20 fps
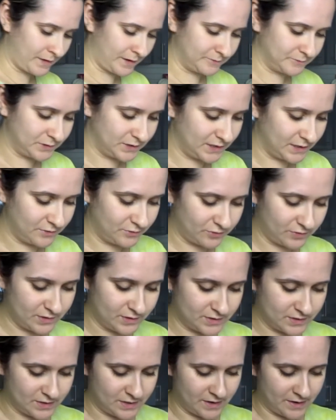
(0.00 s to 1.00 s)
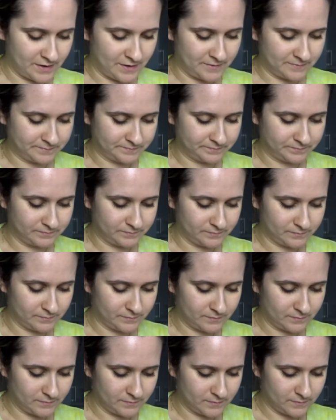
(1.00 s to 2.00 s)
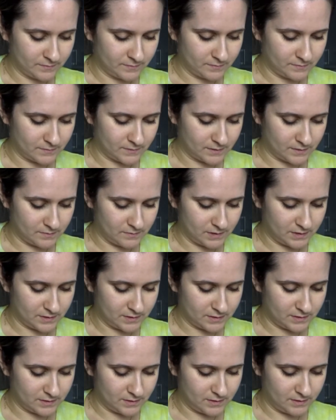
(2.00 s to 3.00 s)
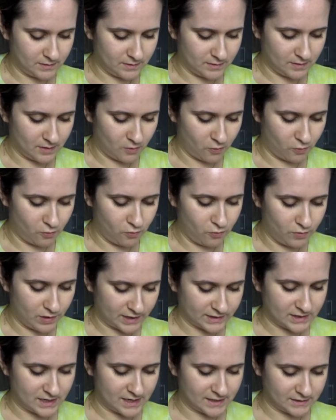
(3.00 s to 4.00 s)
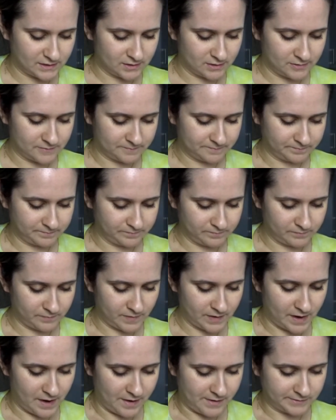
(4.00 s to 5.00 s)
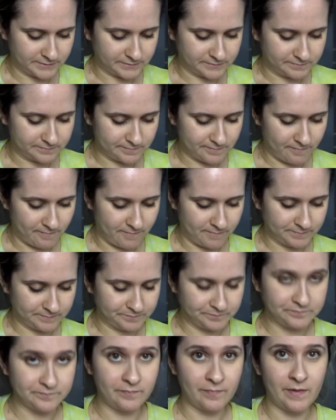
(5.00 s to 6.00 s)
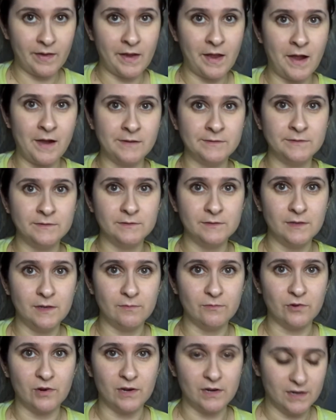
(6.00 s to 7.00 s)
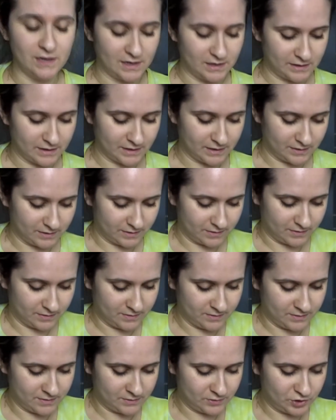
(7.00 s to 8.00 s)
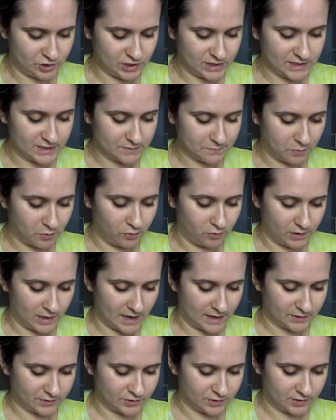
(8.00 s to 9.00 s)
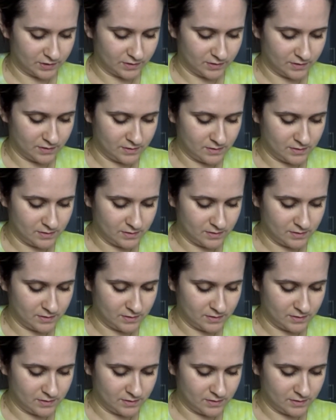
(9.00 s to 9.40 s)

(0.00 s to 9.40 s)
It's dangerous. Let's see. Ooh, that's hot. I'm trying to get like a cheese pull action.